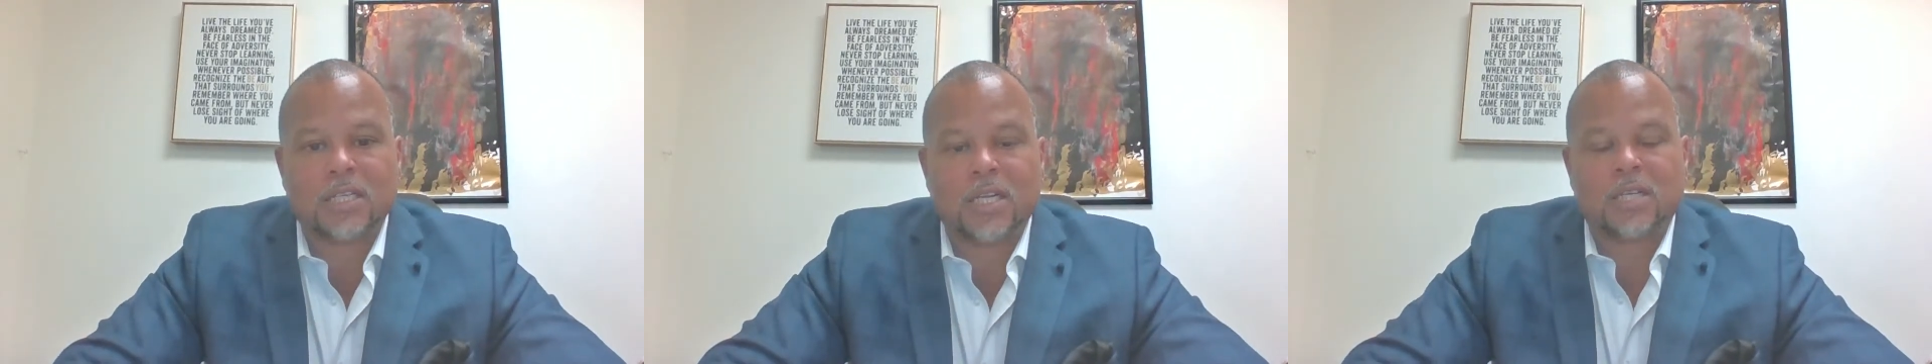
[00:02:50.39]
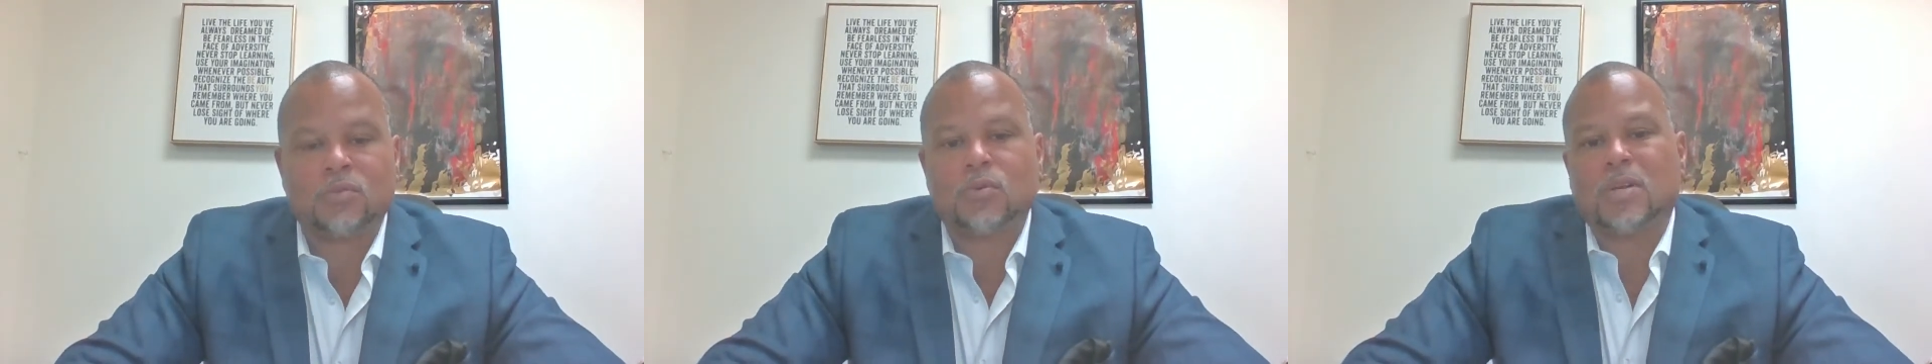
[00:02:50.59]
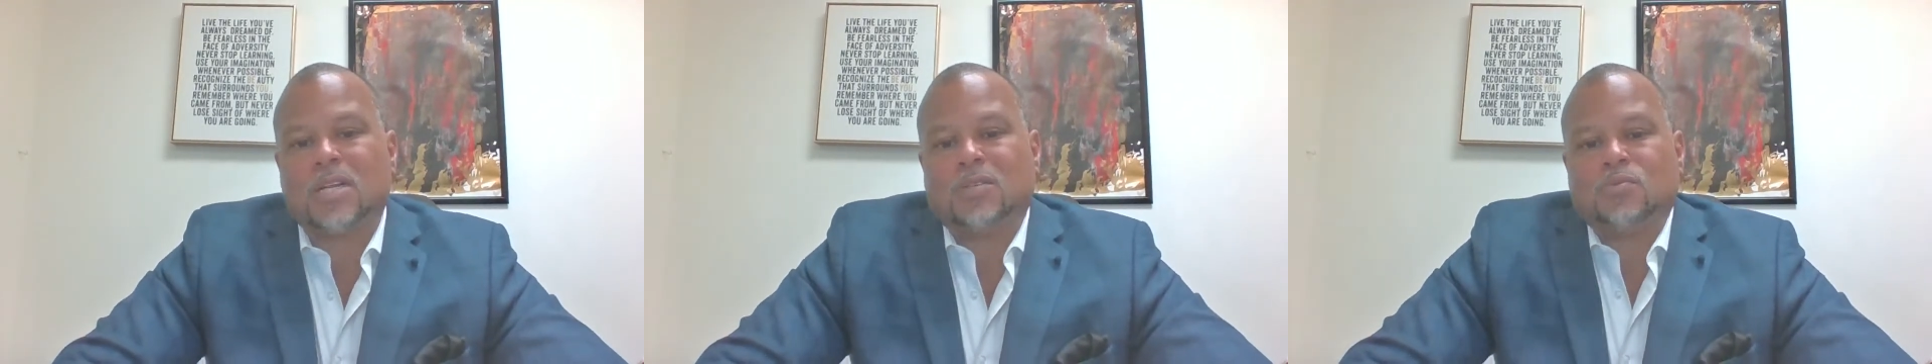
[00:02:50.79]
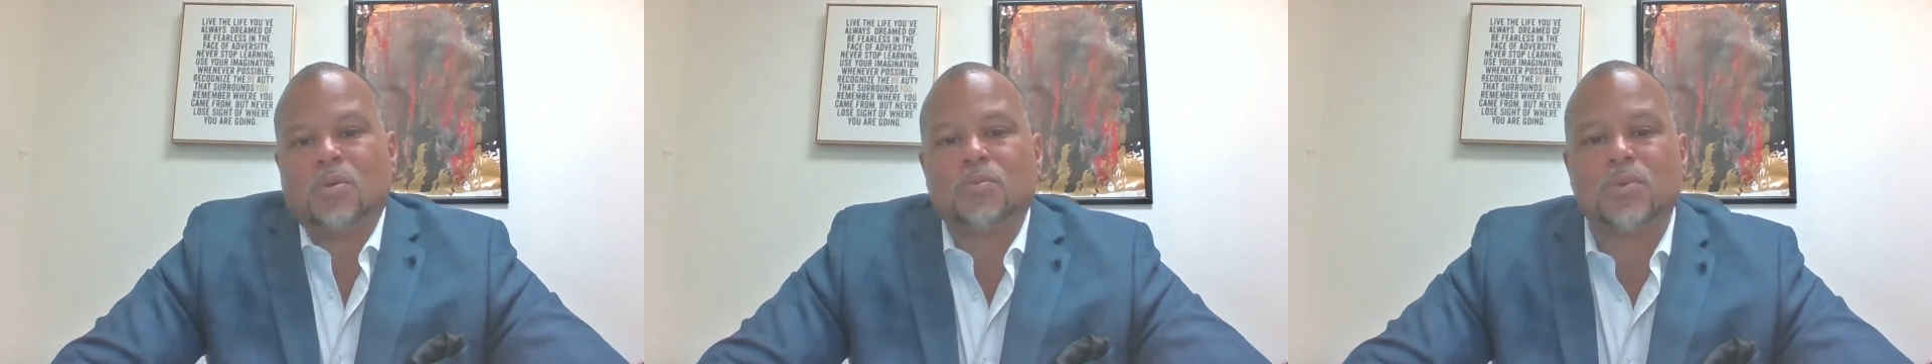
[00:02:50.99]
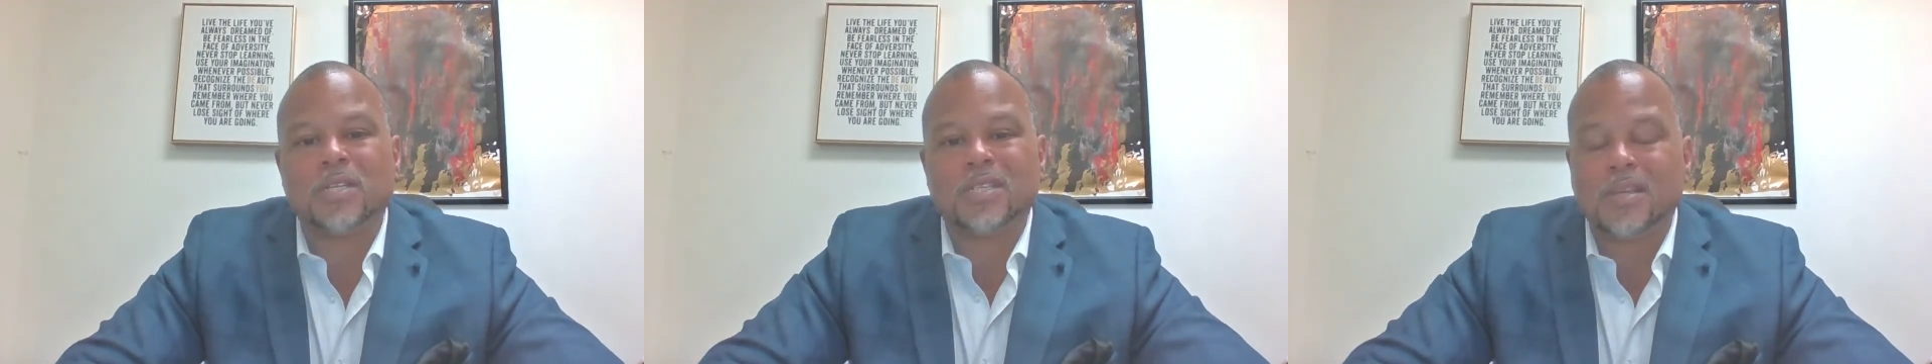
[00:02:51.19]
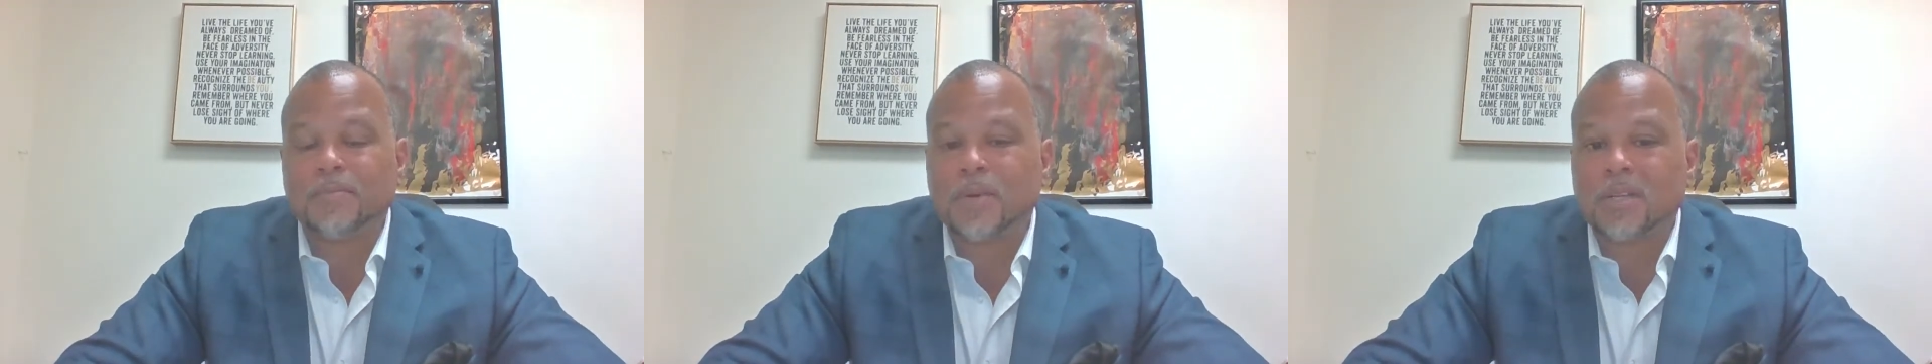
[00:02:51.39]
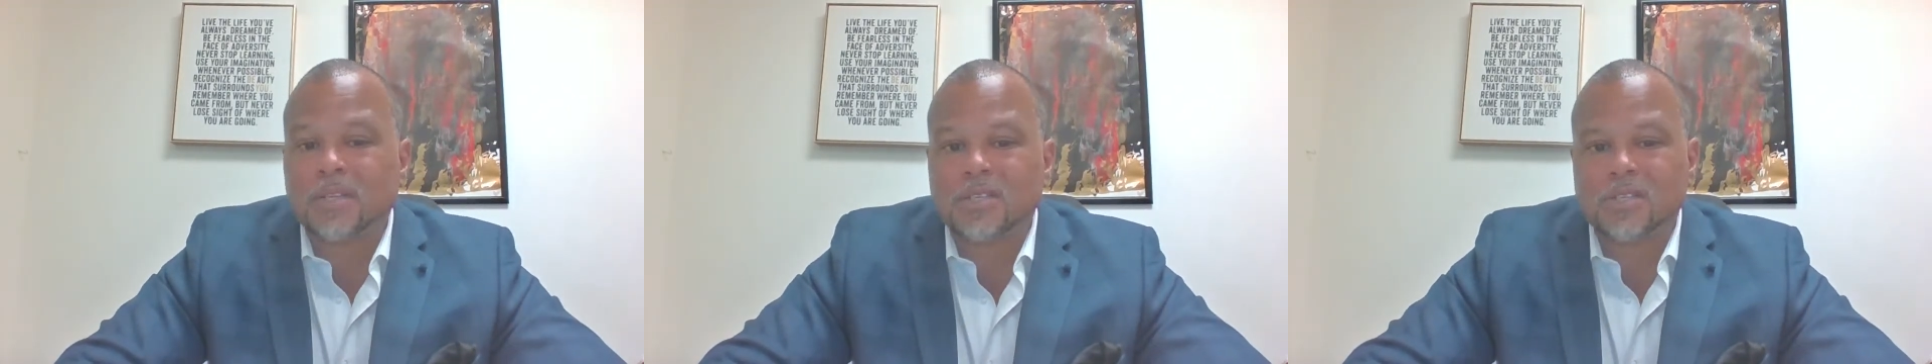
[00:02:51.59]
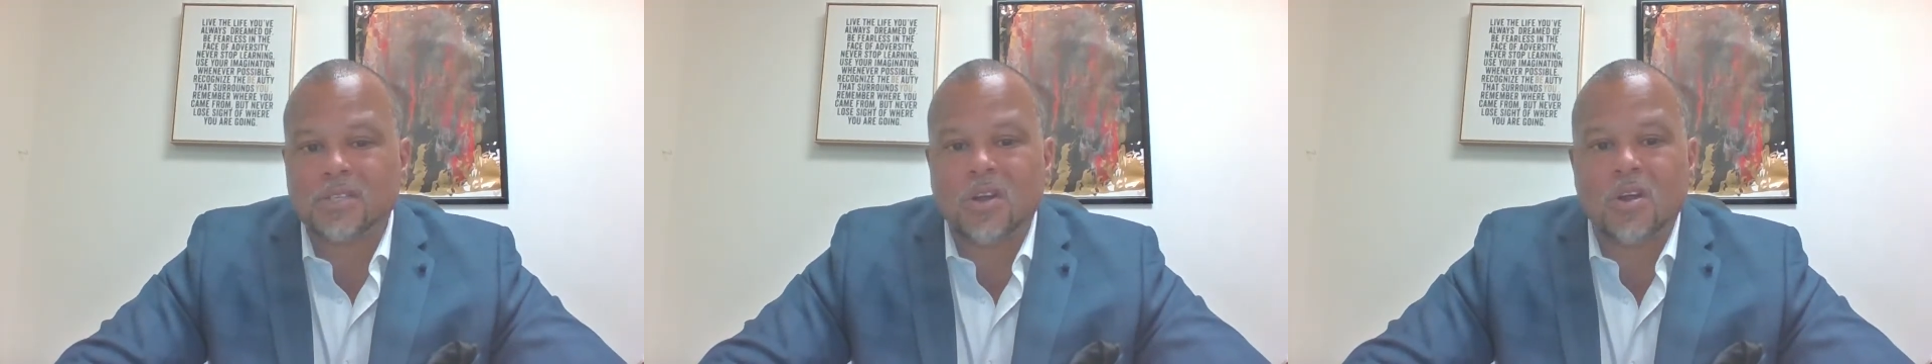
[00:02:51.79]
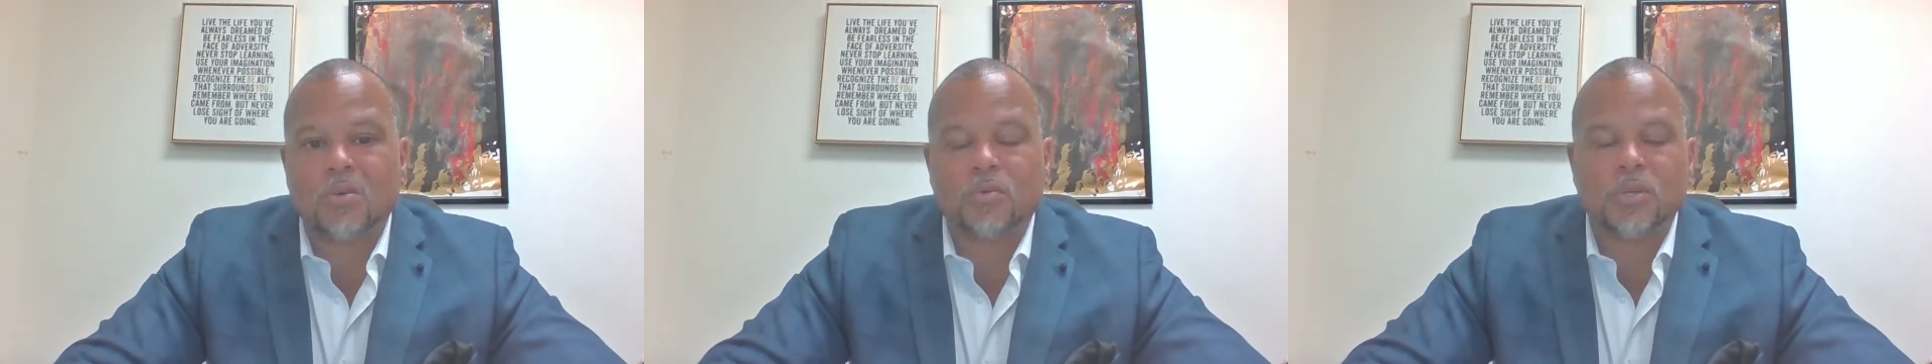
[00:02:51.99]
That's where we typically start.